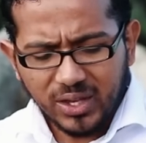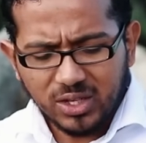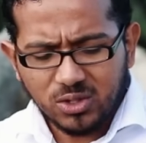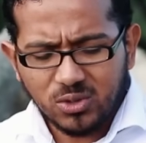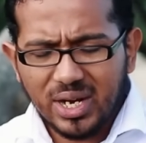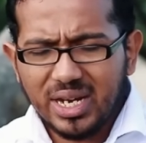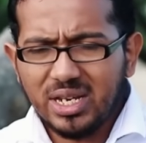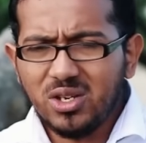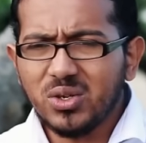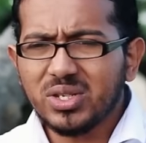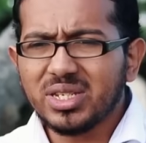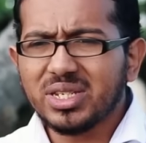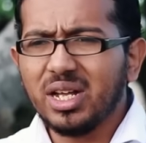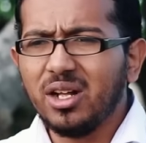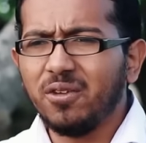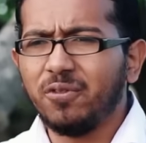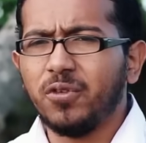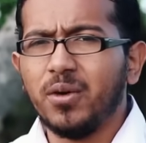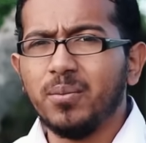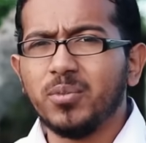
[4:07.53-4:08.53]
Train
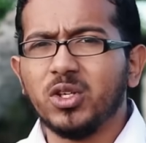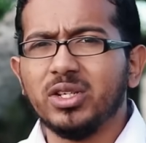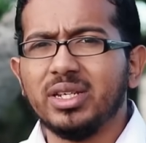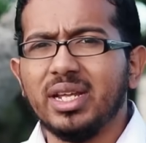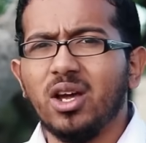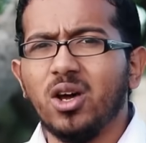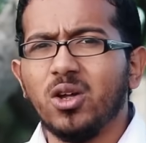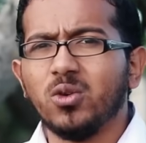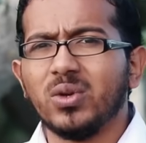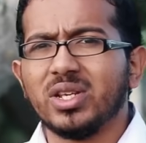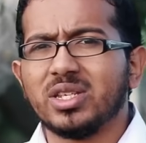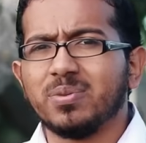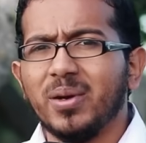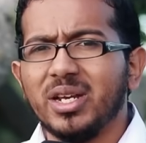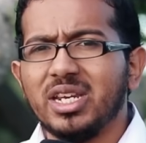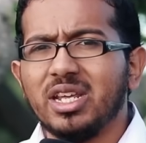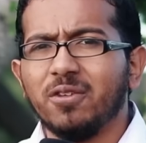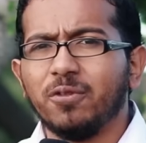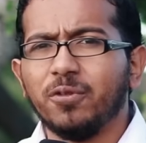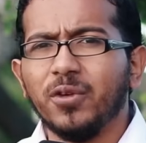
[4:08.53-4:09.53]
yourself from today onwards, my
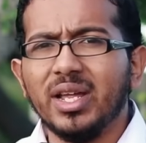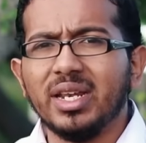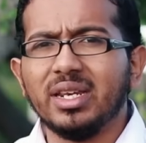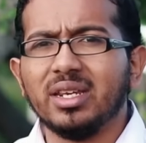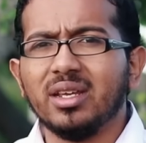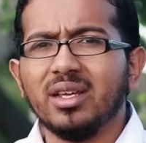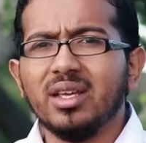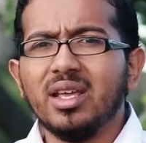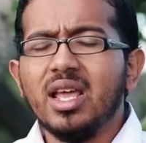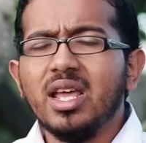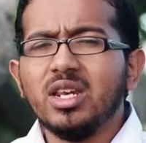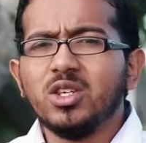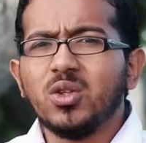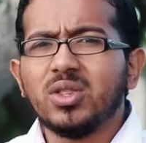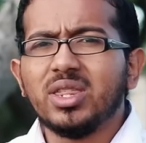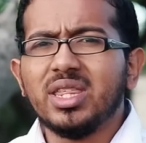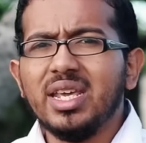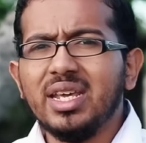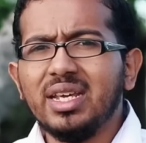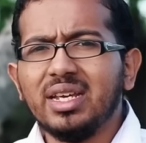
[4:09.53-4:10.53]
dear friend, to
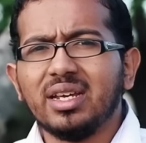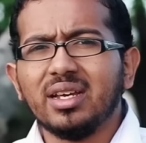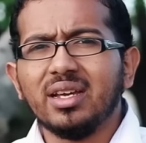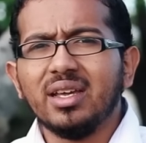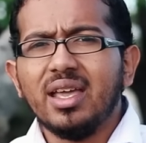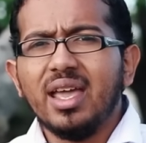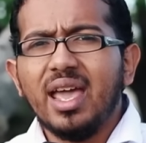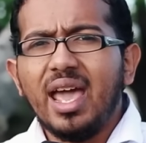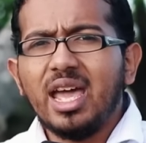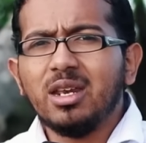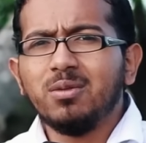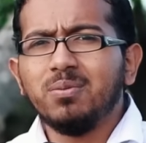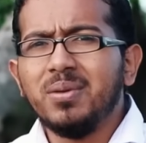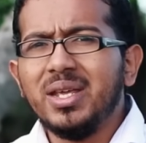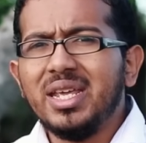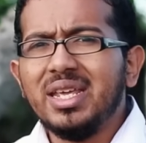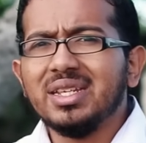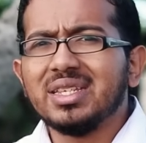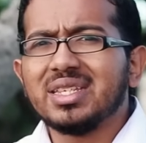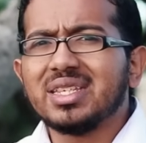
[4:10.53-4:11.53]
think and
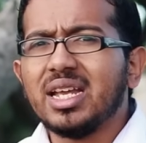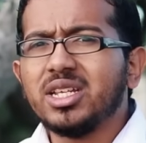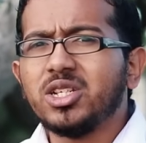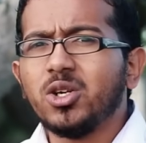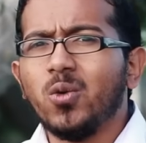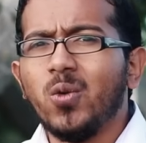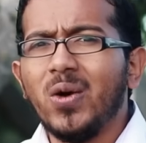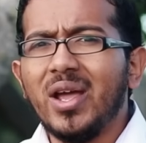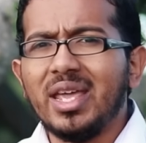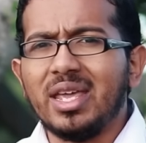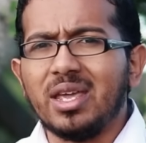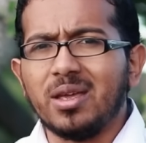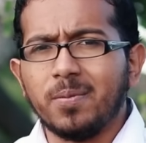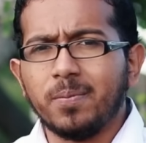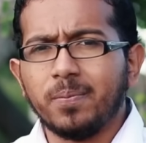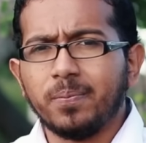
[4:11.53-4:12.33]
be in such a way